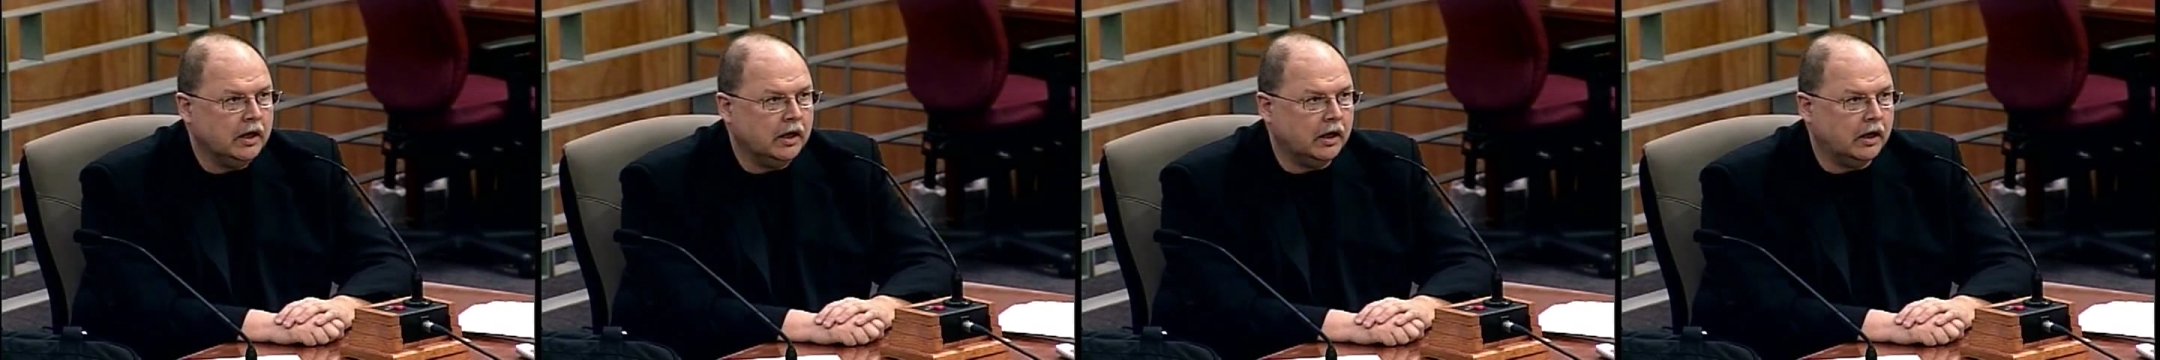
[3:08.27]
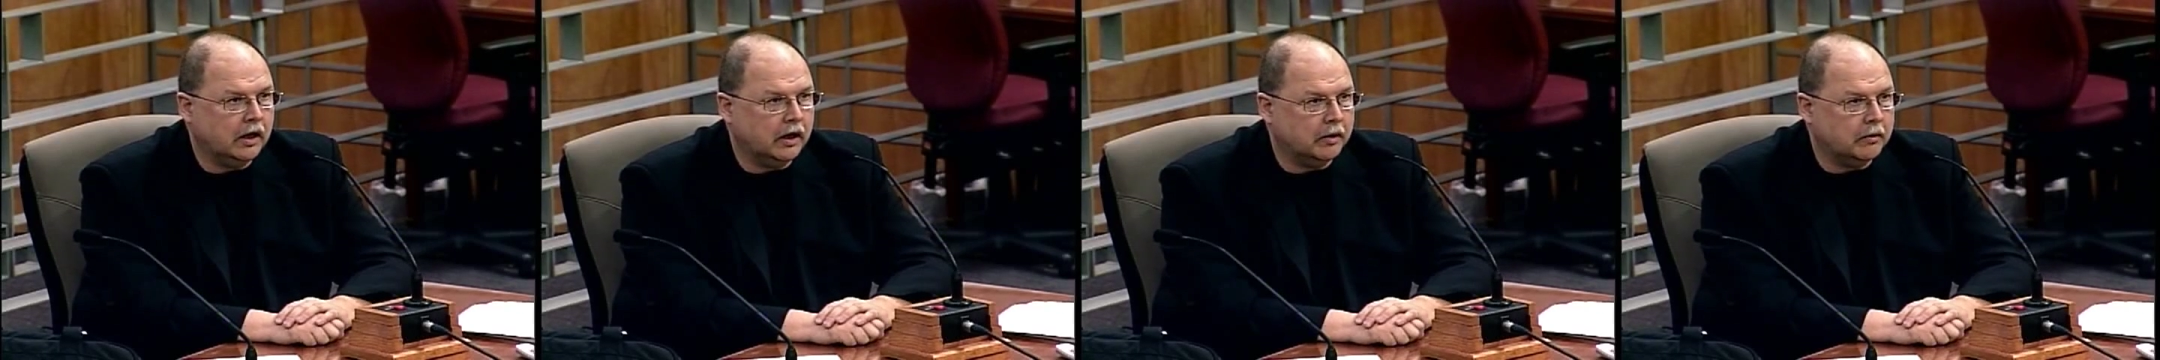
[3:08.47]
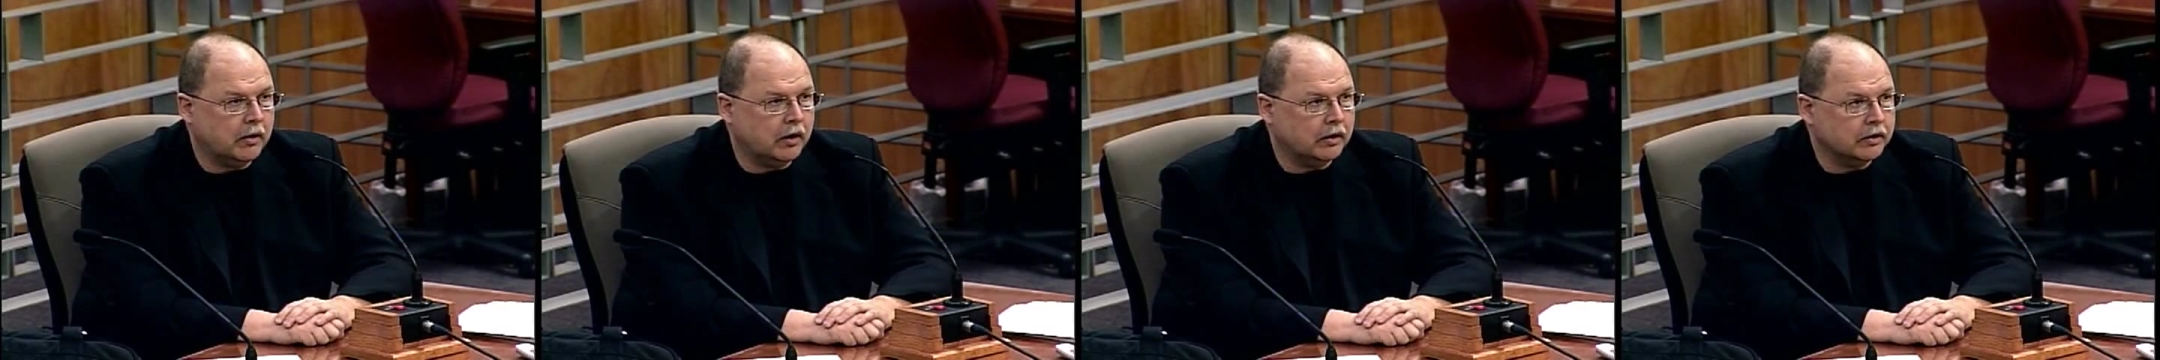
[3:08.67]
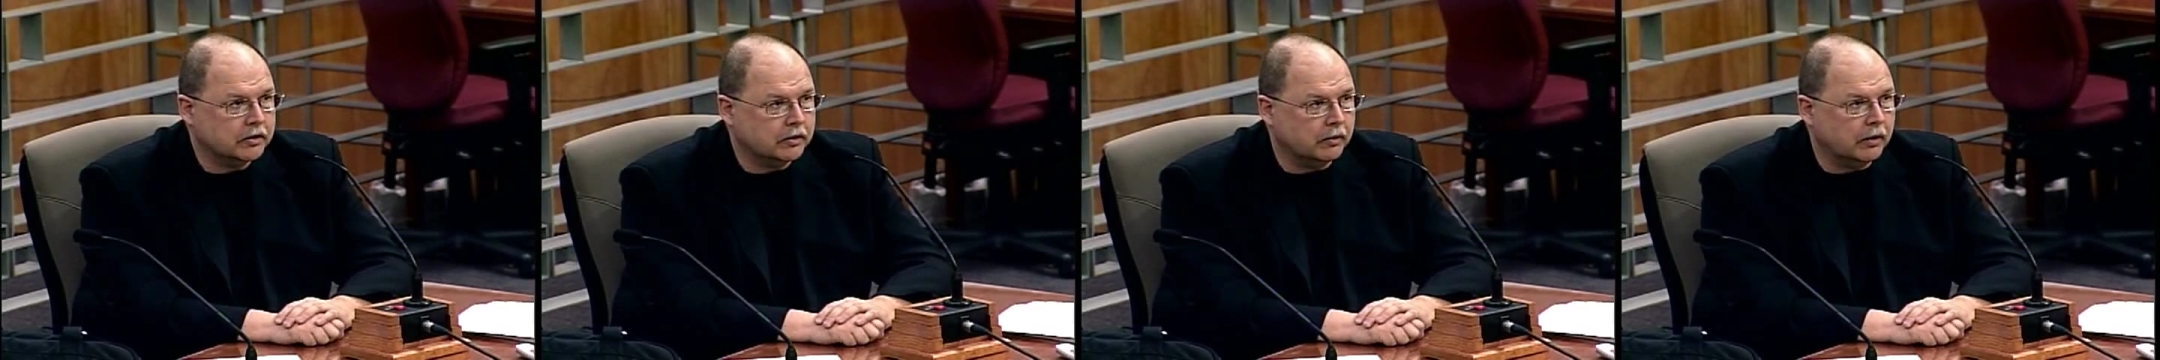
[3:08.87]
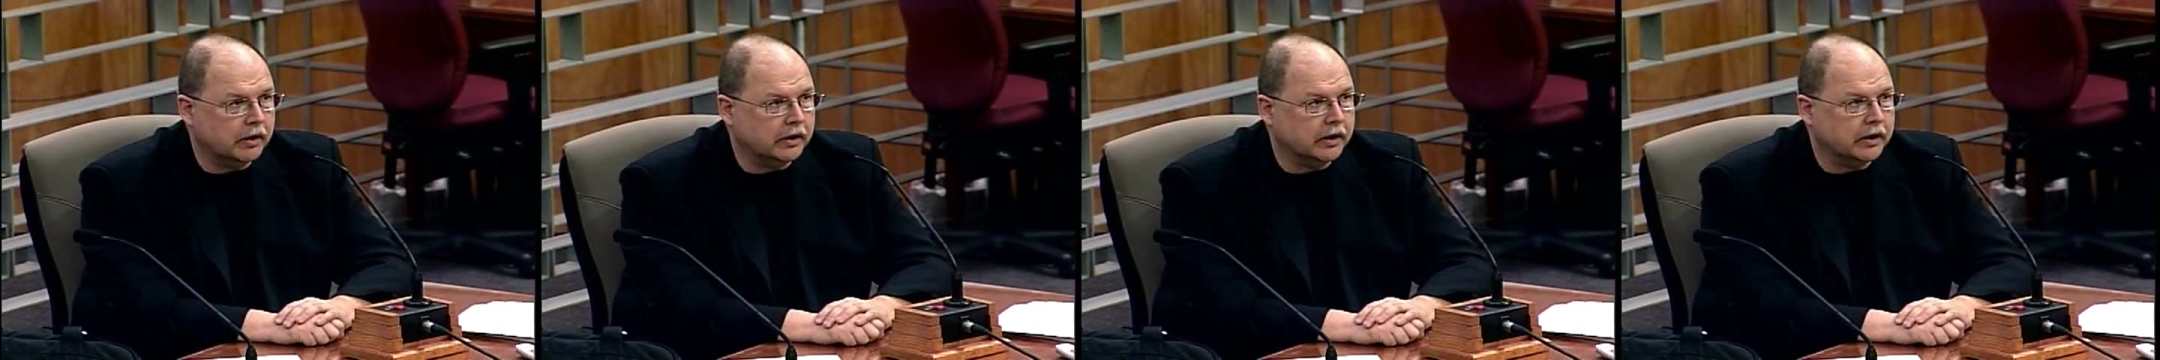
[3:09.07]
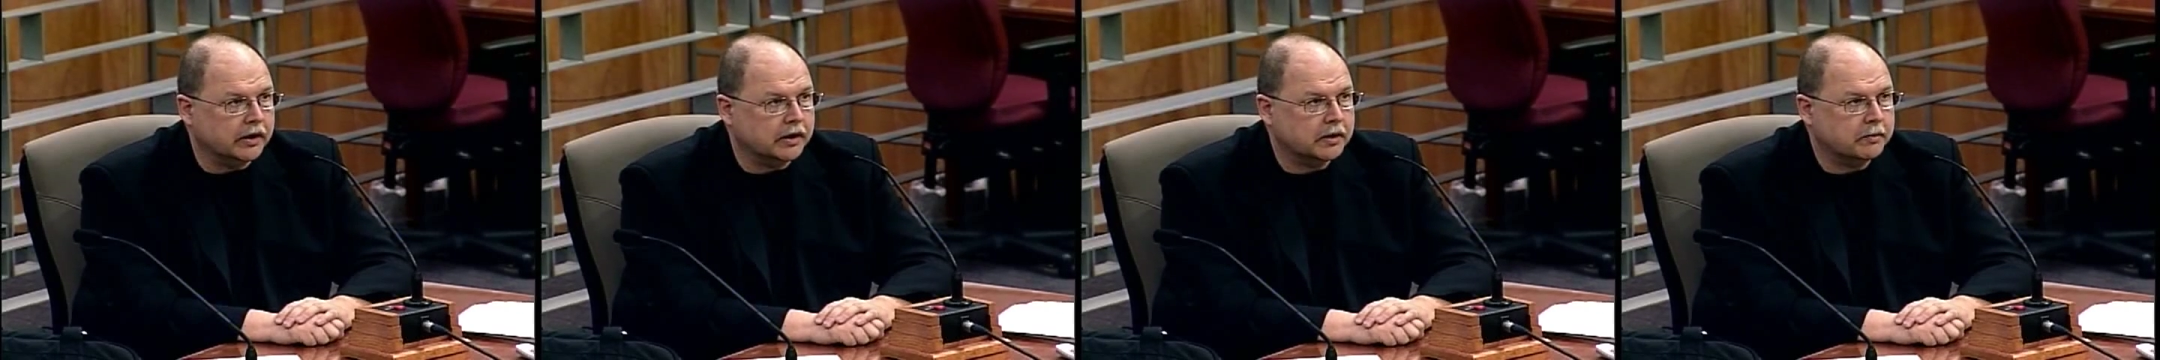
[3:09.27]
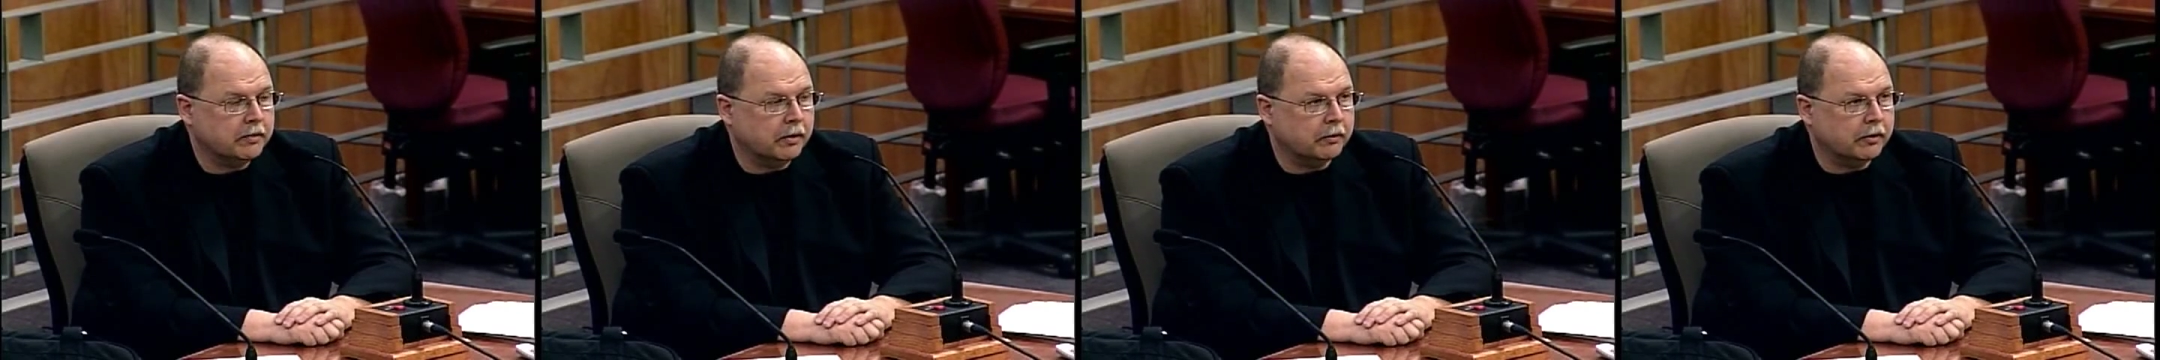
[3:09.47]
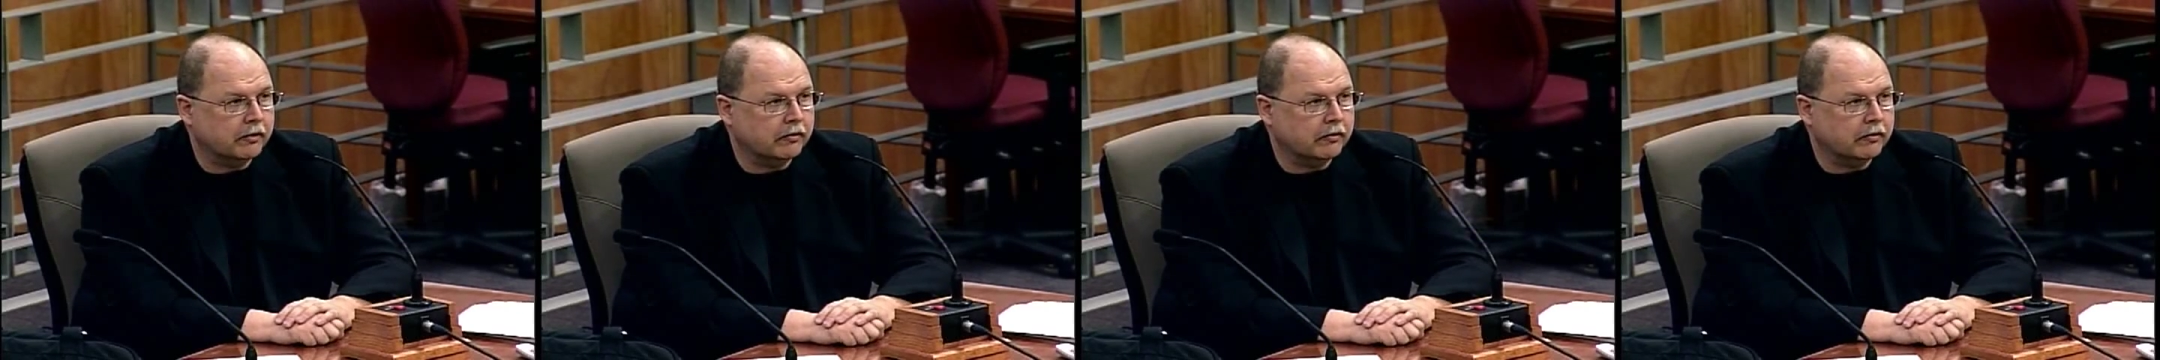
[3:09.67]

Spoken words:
also on this, but we